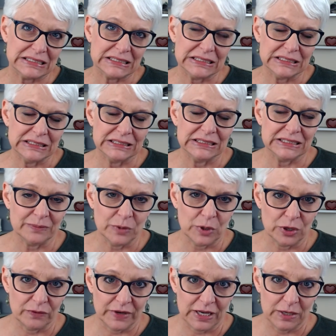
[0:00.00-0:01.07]
to
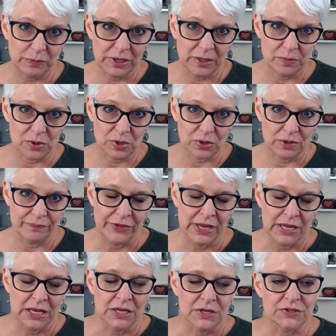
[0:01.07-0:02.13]
motivate people.
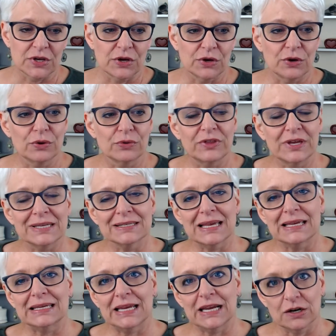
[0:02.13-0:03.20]
So things like
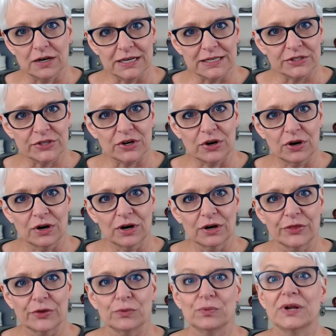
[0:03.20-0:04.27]
carrots are
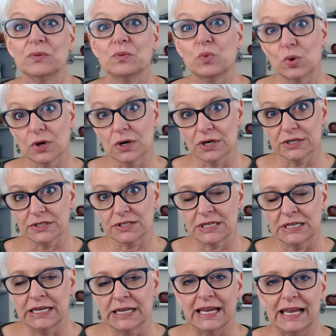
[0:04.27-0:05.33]
the rewards.
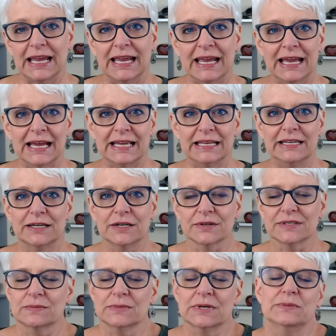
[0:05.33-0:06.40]
And,
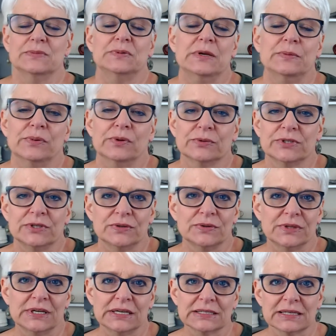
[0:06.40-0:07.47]
sometimes people do
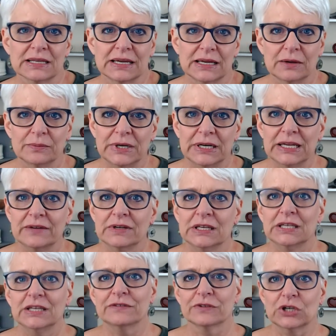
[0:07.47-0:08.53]
things like, I'm going to give a
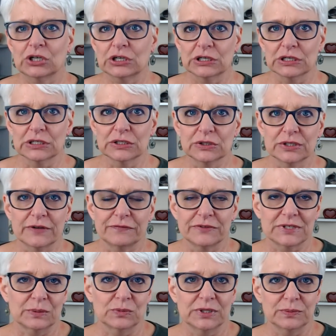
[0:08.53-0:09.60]
gift card if
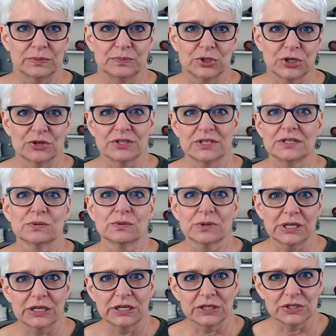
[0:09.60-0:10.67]
someone turns in a
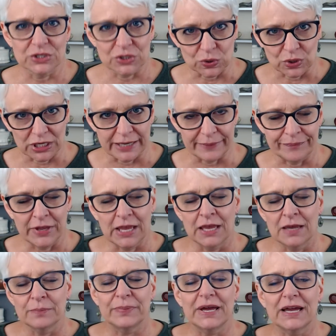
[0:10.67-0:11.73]
really good story.
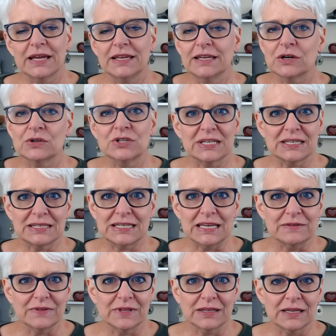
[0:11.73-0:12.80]
But, just
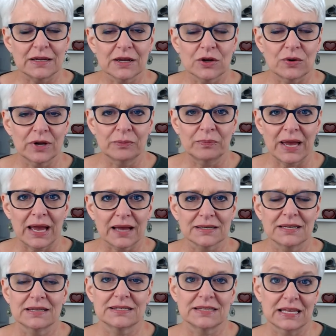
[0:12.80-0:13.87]
even going back
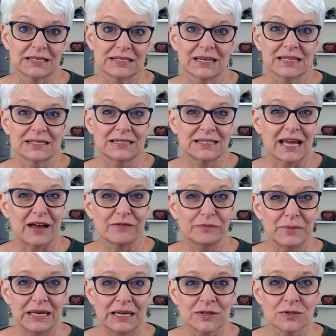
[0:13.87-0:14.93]
to things like staff
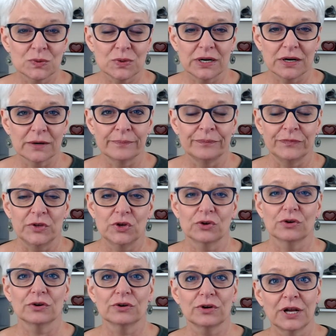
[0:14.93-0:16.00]
meetings where
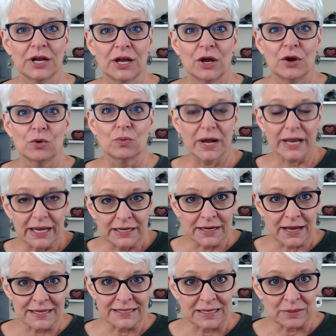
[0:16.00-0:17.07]
you're
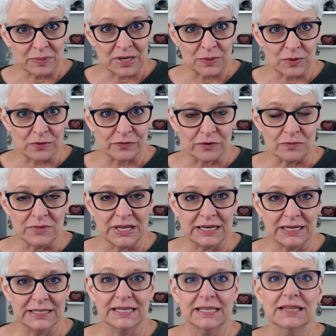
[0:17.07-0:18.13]
recognizing people for
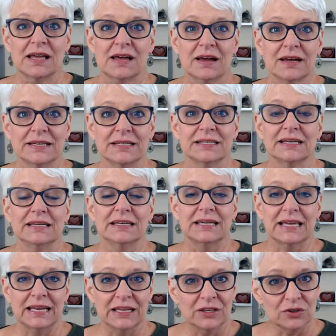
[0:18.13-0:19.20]
meeting deadlines and
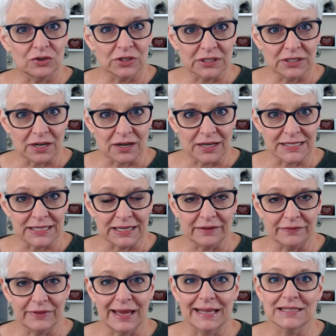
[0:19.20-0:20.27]
getting you good
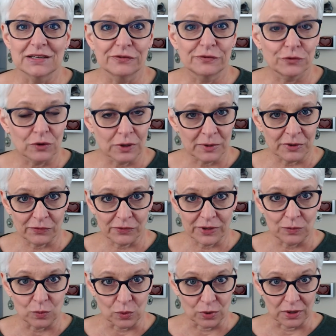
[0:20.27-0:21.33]
content, that's a form of
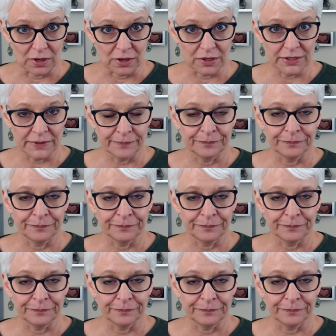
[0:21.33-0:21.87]
reward.